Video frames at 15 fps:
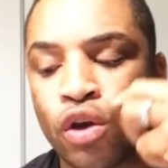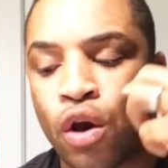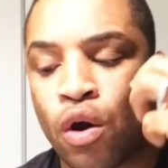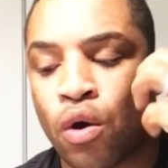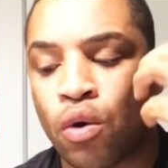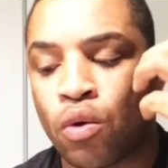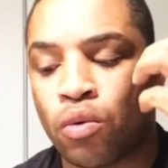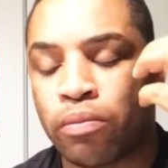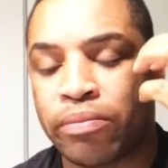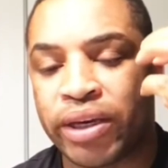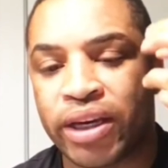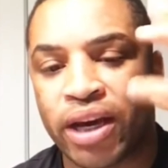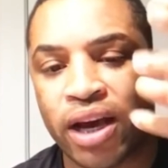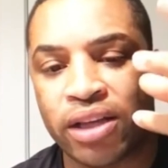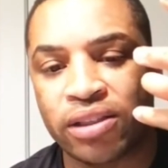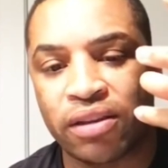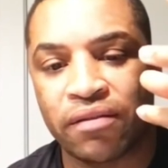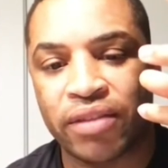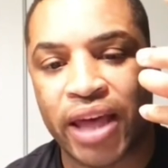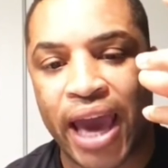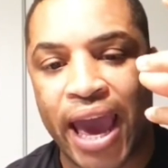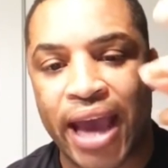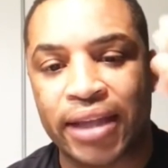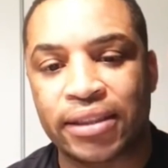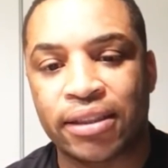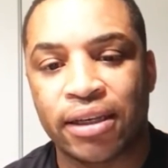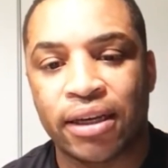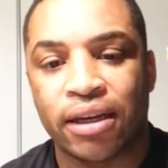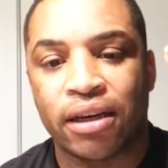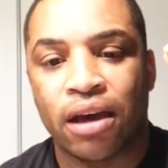so because of
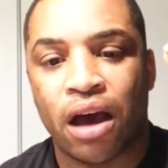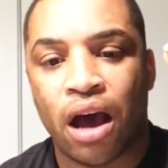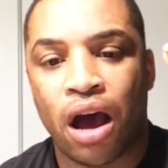that,